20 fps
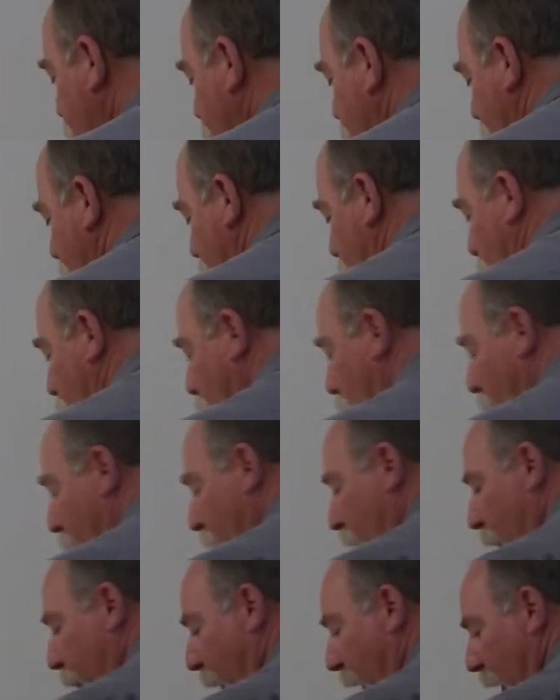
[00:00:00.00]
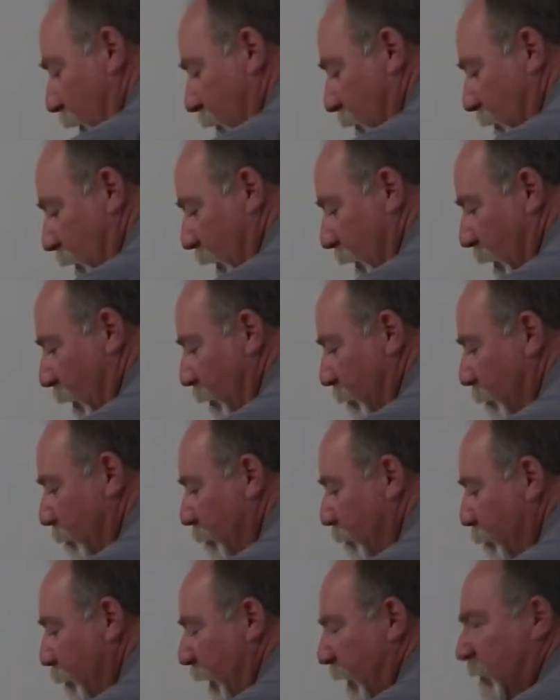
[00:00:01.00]
let's talk a little bit about
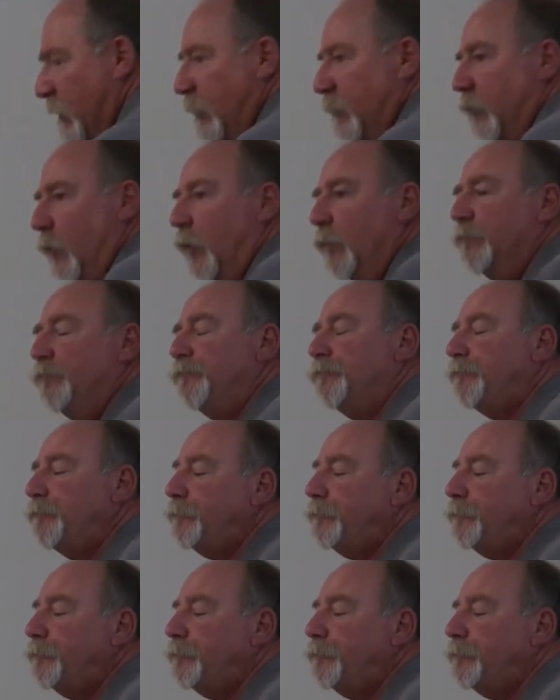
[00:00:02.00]
pest control.